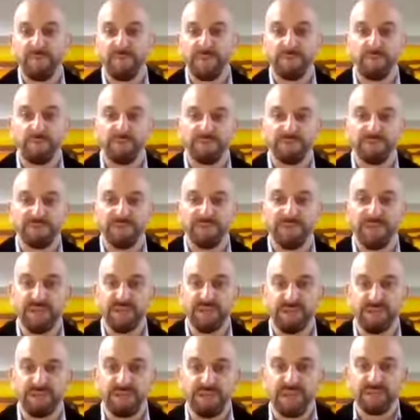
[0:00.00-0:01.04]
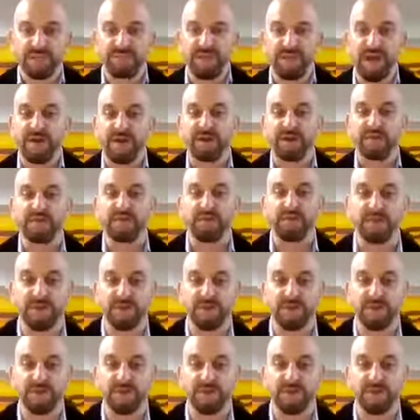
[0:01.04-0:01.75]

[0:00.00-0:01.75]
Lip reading: people are seeing at face value,